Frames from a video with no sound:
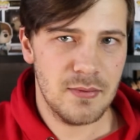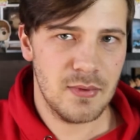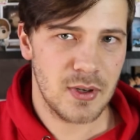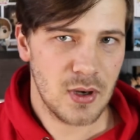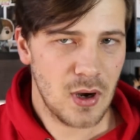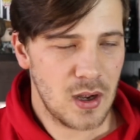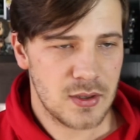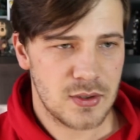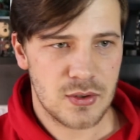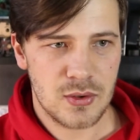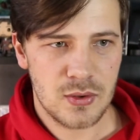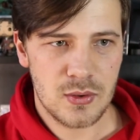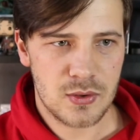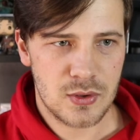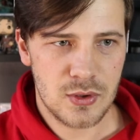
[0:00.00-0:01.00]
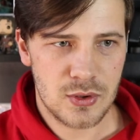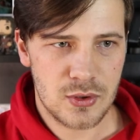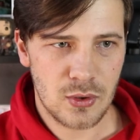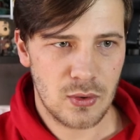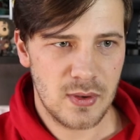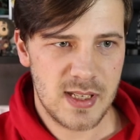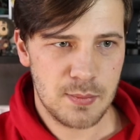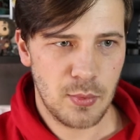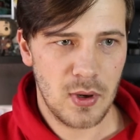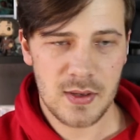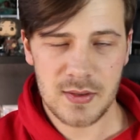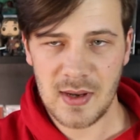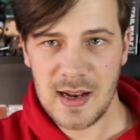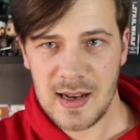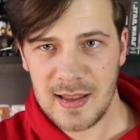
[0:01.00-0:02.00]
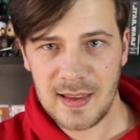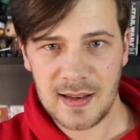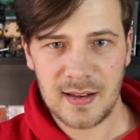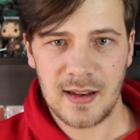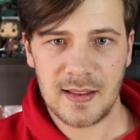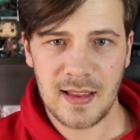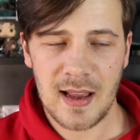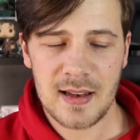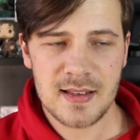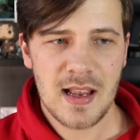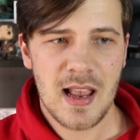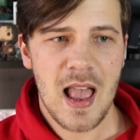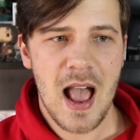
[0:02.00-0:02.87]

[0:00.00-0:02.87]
in regards to story spoilers or anything like that,